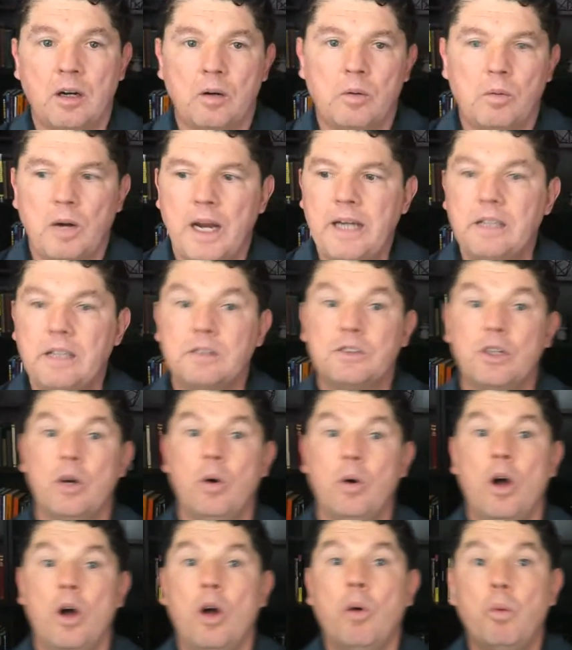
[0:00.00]
right?
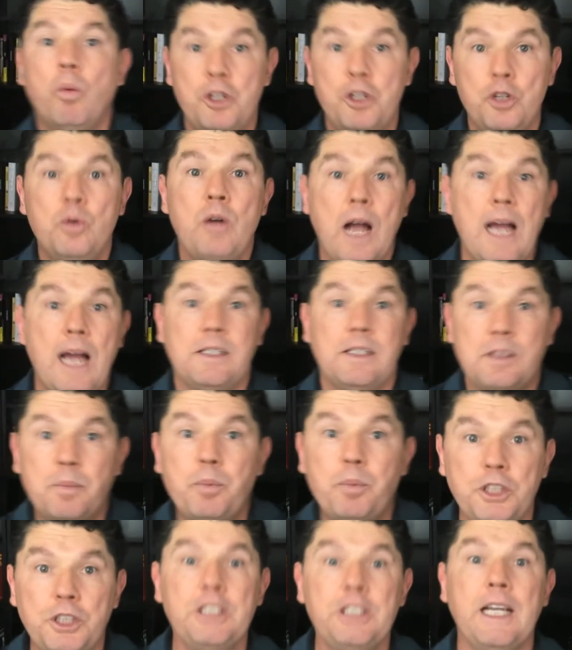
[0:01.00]
So, would you guys
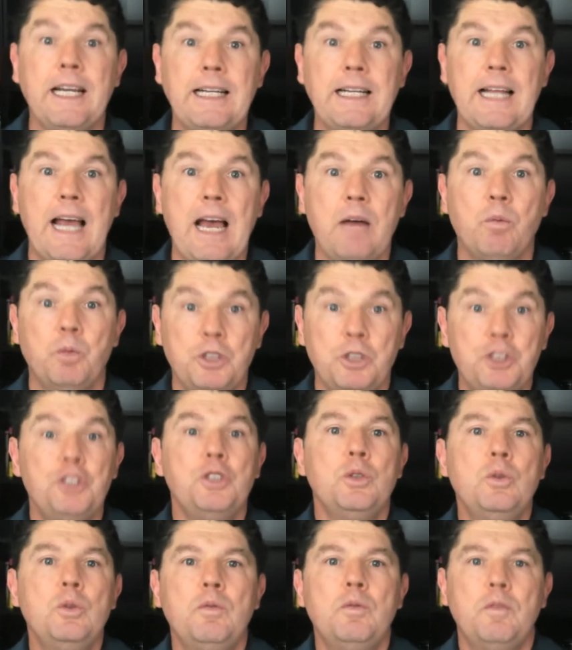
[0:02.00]
appreciate that? Would
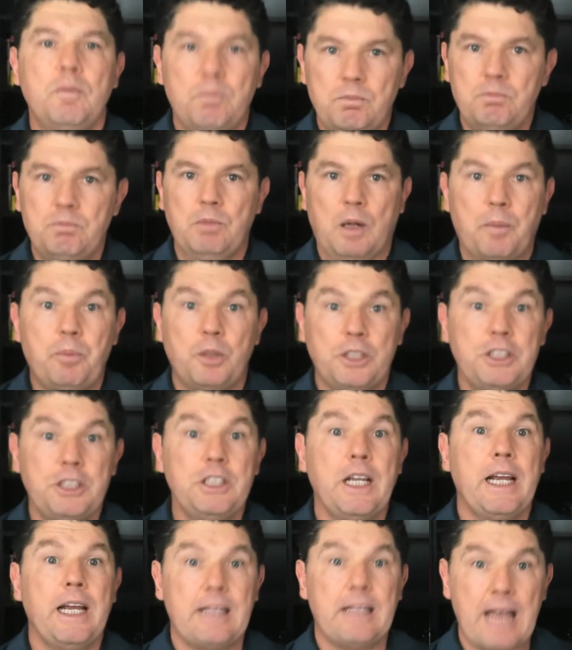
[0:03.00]
you
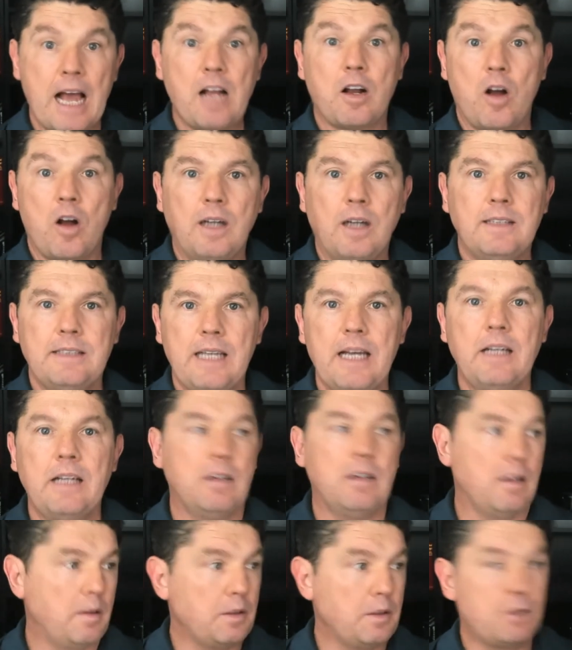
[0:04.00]
appreciate that content?
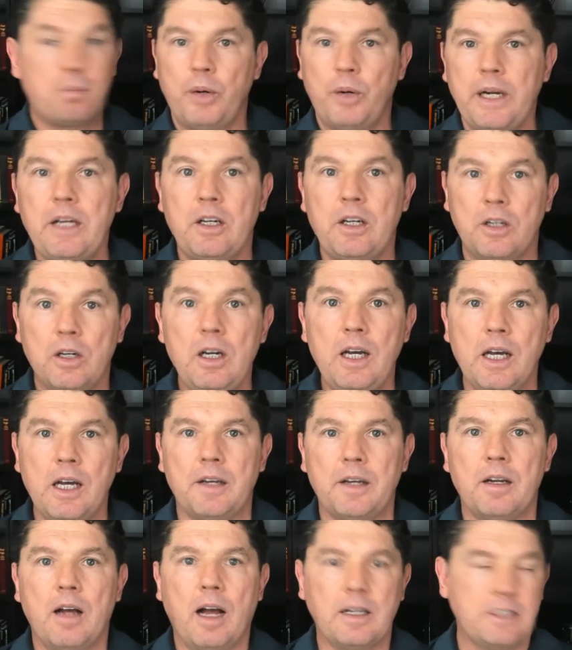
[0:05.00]
It's pretty
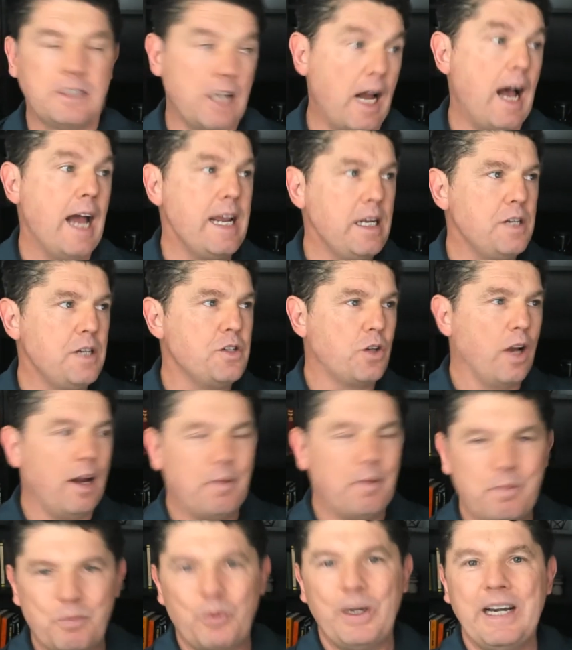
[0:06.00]
good. Actually, I
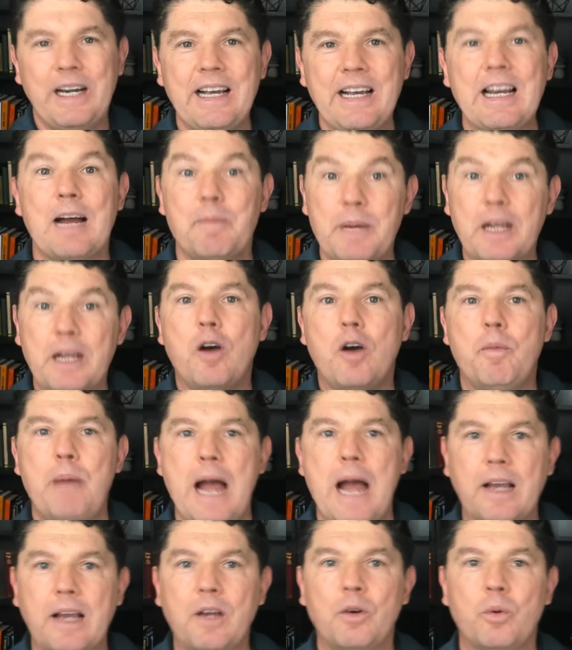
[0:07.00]
enjoy reading it. I'm going to go
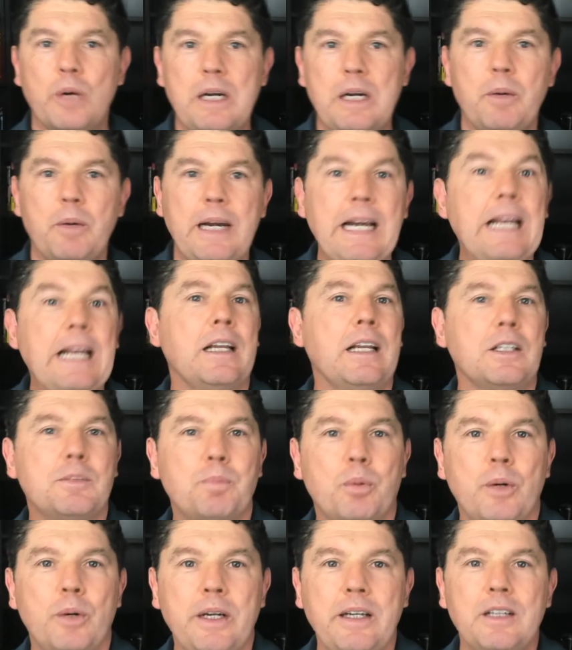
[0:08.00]
back and reread it. It's
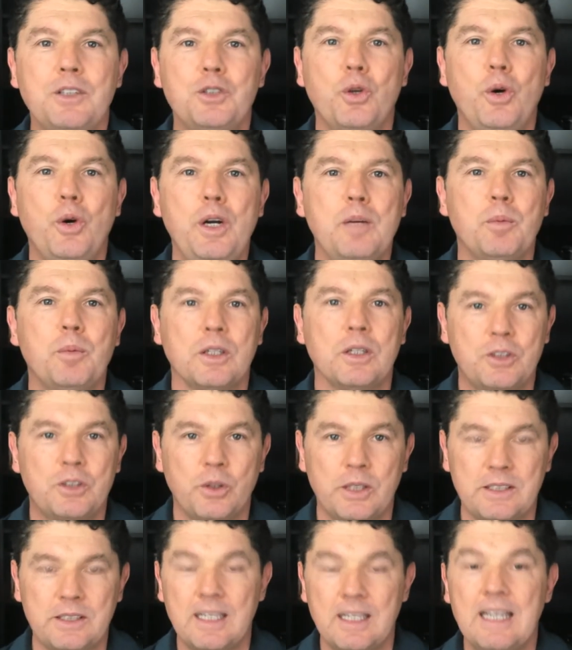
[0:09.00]
pretty enjoyable.
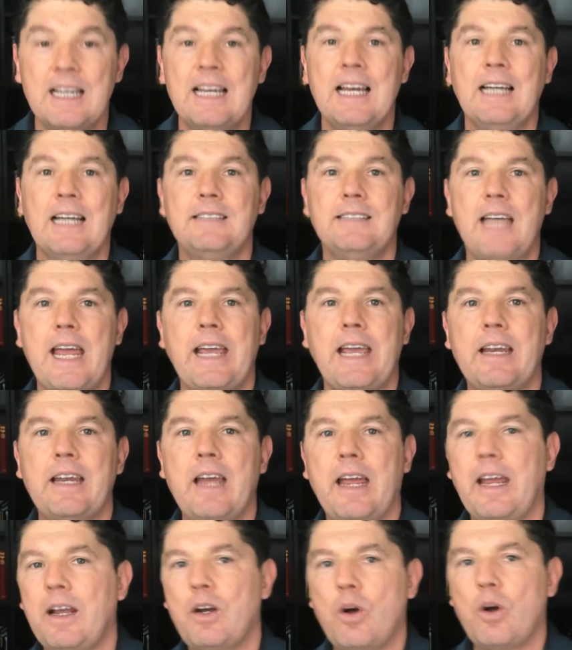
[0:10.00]
So, it's taken
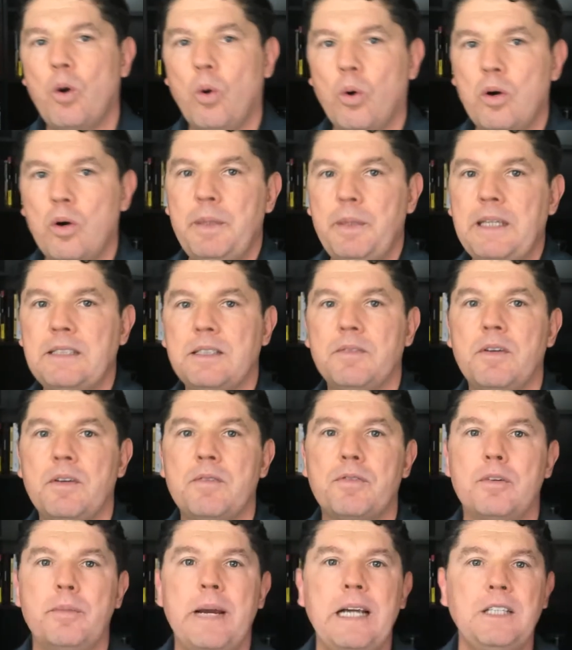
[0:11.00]
a core piece of
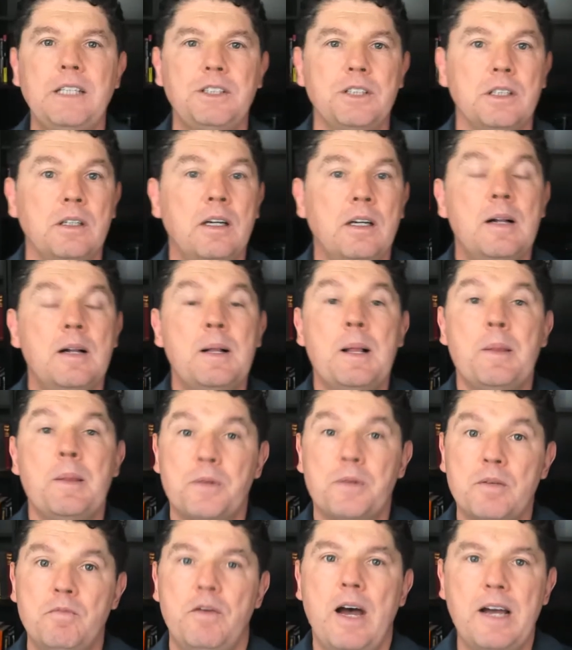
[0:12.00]
information,
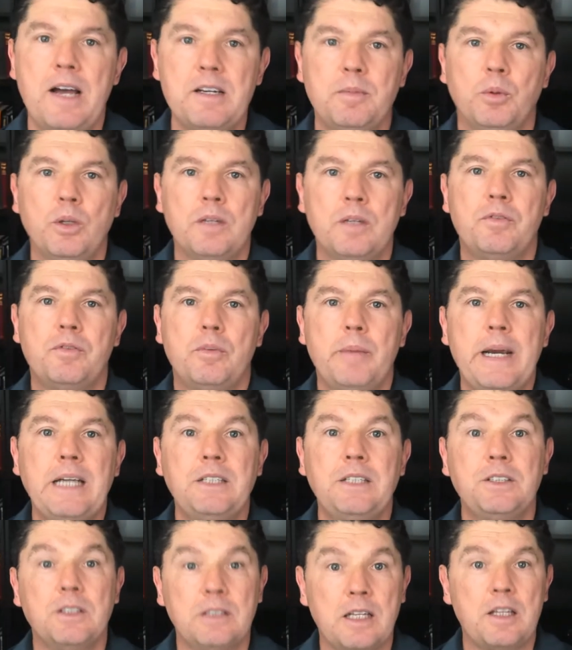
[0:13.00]
some valuable
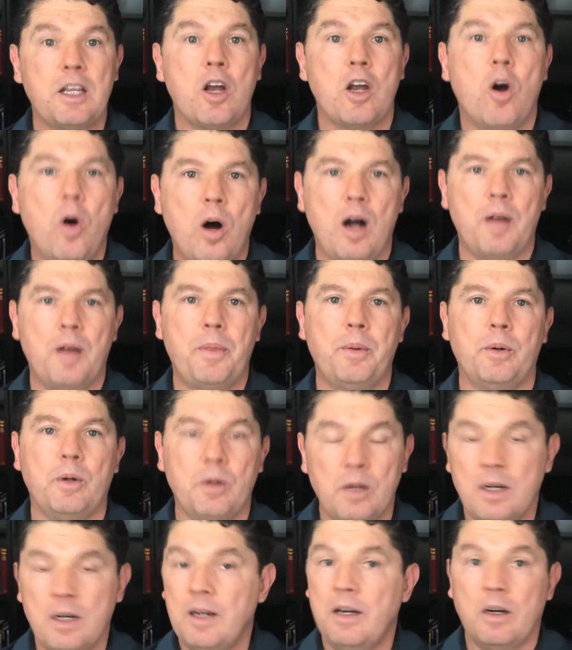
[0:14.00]
information that the
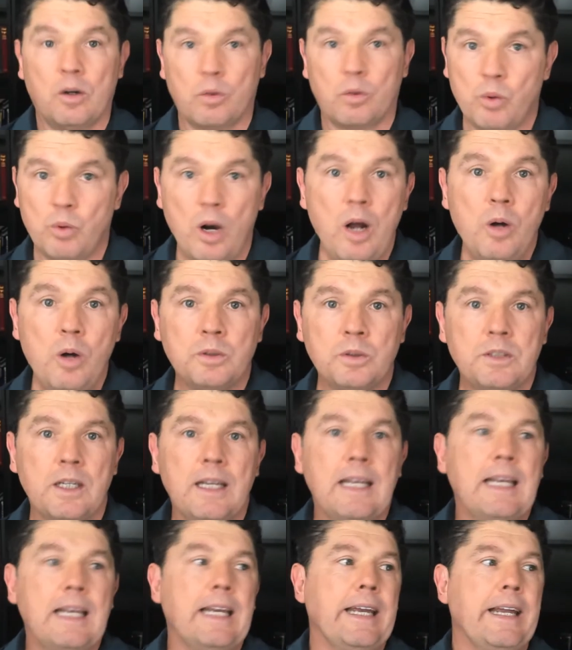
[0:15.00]
author wrote,
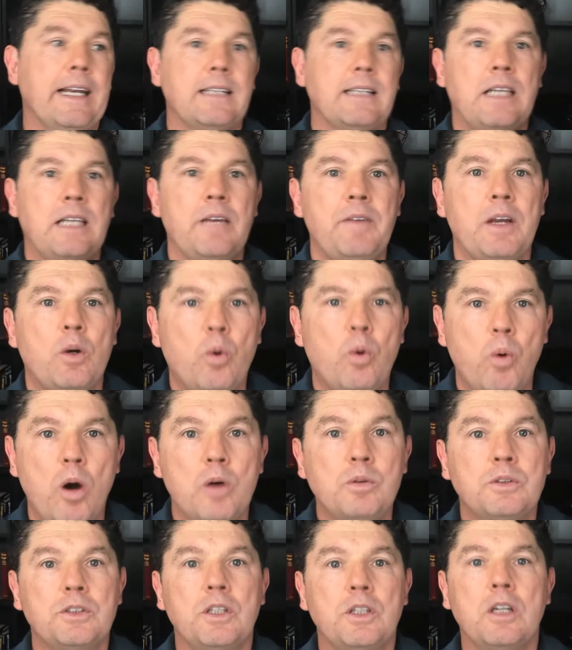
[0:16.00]
and it's giving quotes